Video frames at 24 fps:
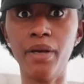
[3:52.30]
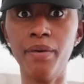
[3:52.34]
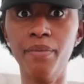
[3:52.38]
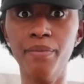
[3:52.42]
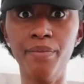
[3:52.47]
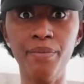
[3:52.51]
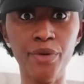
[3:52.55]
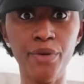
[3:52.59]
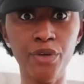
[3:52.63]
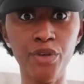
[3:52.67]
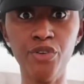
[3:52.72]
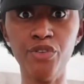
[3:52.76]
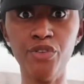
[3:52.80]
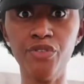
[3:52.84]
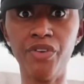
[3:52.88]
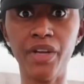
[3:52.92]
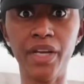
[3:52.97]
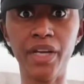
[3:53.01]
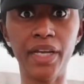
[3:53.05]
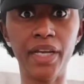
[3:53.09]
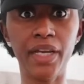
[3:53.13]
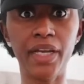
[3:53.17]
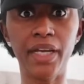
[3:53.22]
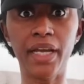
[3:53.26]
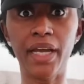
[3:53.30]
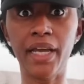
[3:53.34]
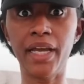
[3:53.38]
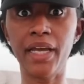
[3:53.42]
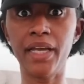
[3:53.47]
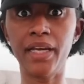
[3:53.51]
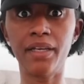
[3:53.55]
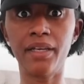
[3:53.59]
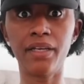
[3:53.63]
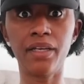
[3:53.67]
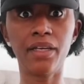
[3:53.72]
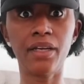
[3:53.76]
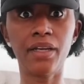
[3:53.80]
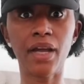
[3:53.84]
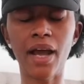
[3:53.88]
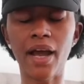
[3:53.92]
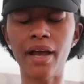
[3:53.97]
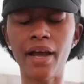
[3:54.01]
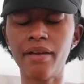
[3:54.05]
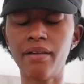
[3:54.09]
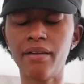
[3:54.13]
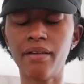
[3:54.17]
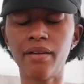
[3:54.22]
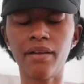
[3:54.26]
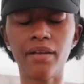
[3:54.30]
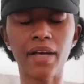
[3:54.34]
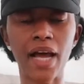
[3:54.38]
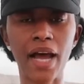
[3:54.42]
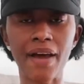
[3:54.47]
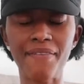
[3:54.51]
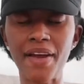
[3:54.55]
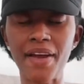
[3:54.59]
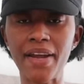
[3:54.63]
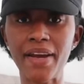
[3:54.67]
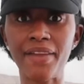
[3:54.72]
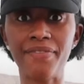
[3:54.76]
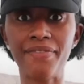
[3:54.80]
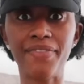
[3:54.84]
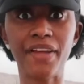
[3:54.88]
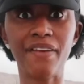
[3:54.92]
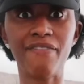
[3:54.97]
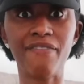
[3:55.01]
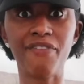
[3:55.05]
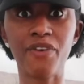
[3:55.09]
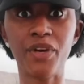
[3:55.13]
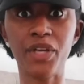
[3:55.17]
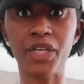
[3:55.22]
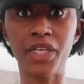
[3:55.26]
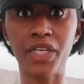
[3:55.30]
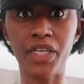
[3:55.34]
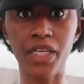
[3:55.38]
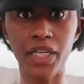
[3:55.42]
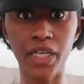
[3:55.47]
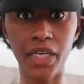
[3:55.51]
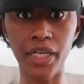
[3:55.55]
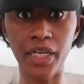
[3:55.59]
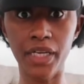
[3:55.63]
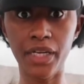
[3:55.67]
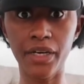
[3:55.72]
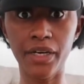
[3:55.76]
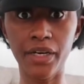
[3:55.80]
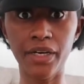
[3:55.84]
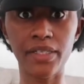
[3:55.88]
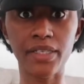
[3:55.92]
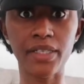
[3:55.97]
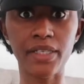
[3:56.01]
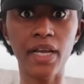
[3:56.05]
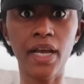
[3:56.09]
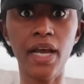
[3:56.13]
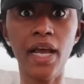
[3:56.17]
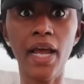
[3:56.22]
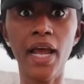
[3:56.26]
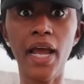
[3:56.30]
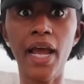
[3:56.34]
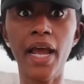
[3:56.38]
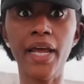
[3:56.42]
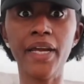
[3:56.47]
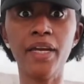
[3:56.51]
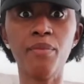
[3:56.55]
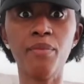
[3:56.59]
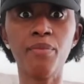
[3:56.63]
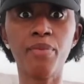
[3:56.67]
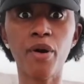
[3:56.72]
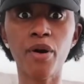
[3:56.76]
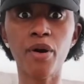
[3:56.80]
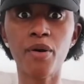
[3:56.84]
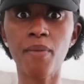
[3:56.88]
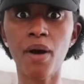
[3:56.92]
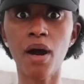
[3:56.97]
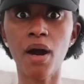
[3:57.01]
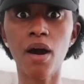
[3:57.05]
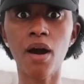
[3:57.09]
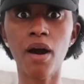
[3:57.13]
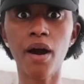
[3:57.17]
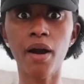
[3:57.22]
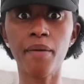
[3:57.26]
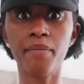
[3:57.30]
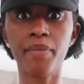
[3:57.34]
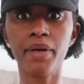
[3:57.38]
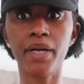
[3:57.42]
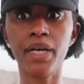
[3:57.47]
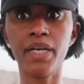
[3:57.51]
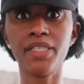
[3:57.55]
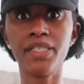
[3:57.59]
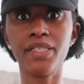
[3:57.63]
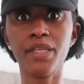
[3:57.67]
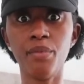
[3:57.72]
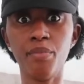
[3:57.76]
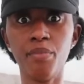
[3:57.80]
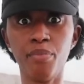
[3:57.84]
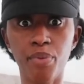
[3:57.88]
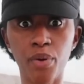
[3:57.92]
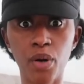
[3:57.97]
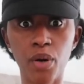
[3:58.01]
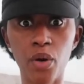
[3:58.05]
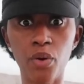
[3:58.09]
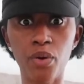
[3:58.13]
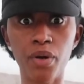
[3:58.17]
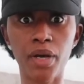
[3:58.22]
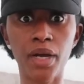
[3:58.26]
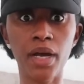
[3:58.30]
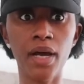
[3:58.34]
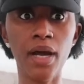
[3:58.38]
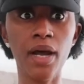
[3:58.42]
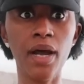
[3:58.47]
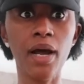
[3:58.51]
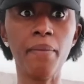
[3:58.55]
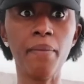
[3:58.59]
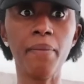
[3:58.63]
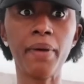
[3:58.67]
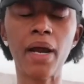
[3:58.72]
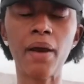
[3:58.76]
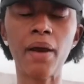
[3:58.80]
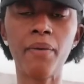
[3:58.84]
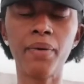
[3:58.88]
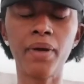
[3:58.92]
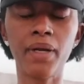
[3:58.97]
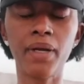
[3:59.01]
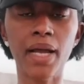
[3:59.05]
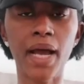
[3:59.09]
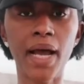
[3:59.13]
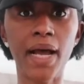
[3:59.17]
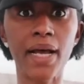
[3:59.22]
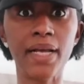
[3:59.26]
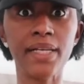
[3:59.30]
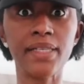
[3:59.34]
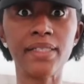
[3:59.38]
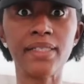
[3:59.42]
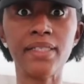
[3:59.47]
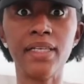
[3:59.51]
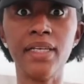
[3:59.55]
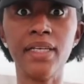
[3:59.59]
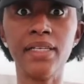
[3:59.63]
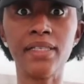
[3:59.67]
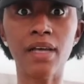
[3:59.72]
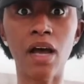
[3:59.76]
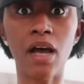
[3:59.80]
moving and I, have had that thing for years and it broke my heart because it broke. But I realized it's